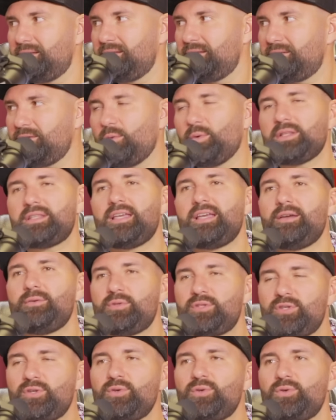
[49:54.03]
So what they
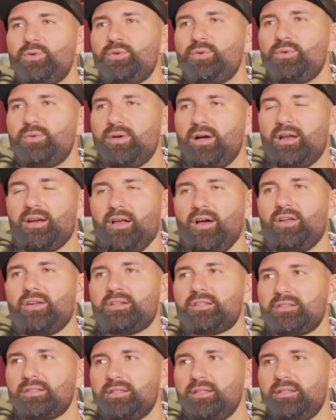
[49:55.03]
would do, and
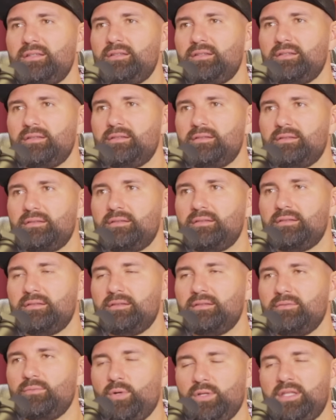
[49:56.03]
honestly,
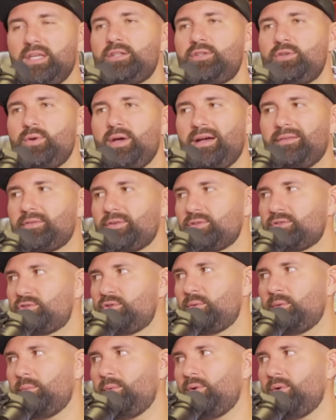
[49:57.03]
what they do after a
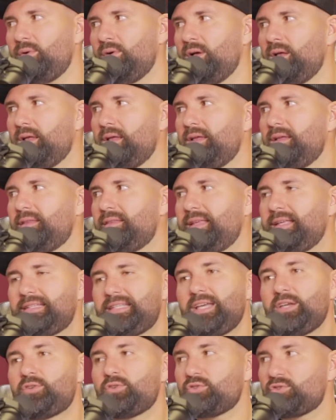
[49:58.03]
Super Bowl, they
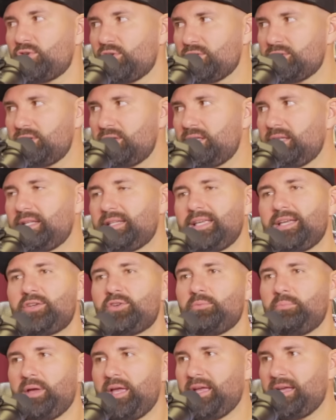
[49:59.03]
take your jersey, they take
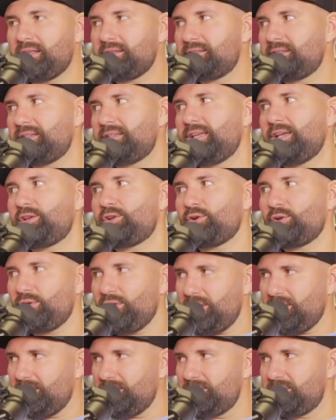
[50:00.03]
your pants, they take your
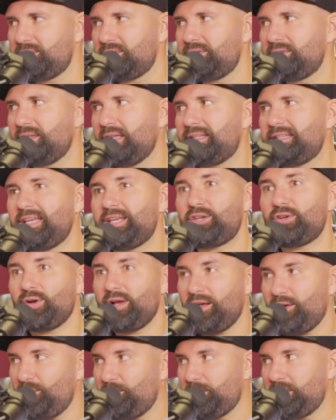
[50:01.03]
gloves, they take your
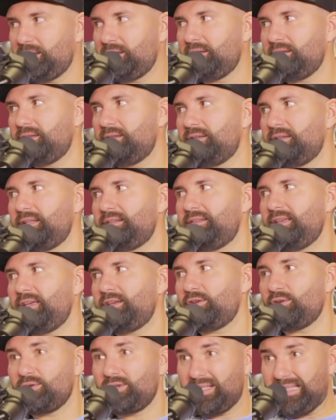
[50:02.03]
helmet, they
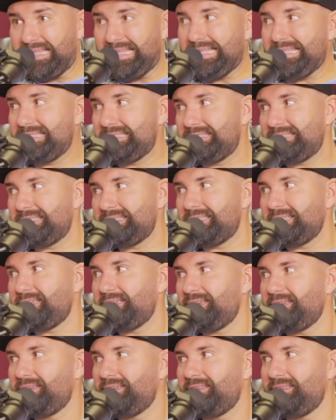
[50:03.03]
take your cleats,
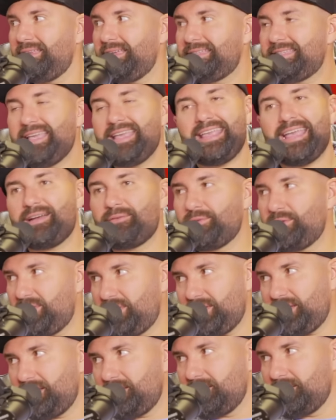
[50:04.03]
they take
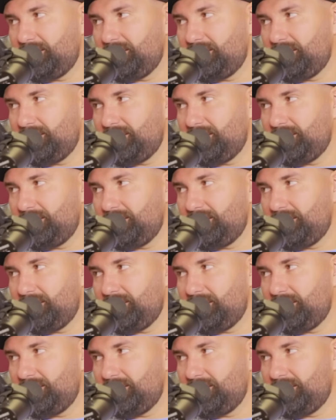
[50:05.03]
everything.